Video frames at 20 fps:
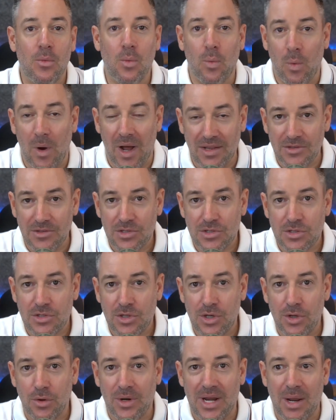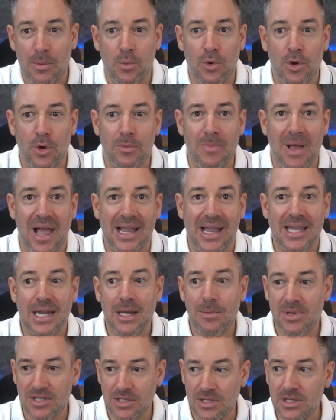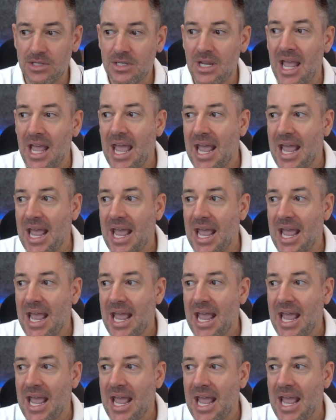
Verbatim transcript: once to your network marketing business,